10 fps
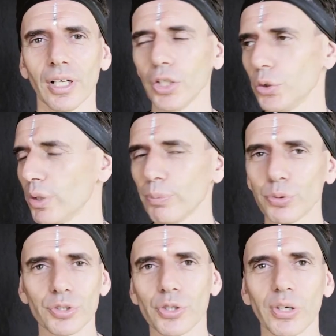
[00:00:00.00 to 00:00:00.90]
uh, you will
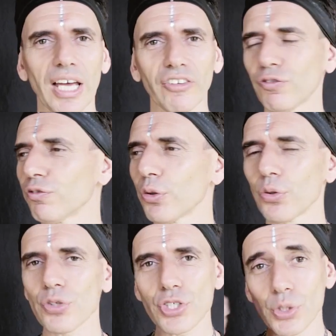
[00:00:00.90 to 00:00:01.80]
put your life
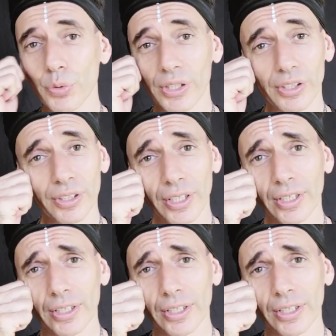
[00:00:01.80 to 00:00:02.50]
first, you will